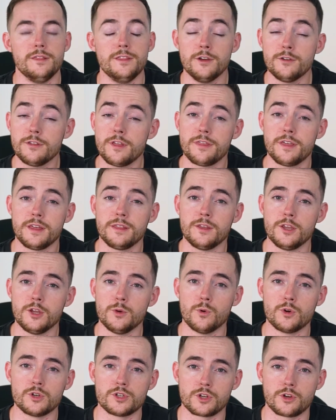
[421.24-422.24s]
The other thing that you
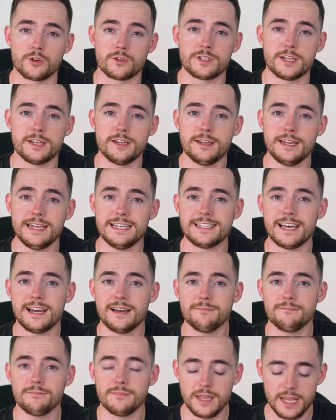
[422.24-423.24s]
want to consider is
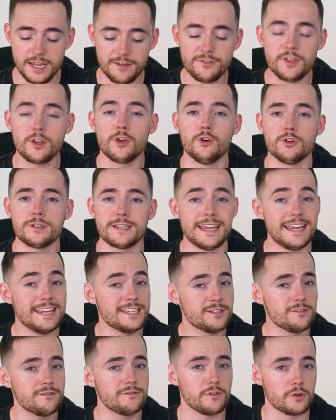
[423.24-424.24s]
that if the gut
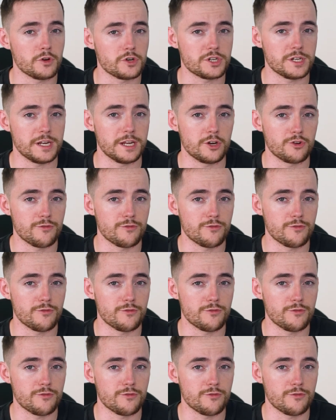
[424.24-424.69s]
isn't functioning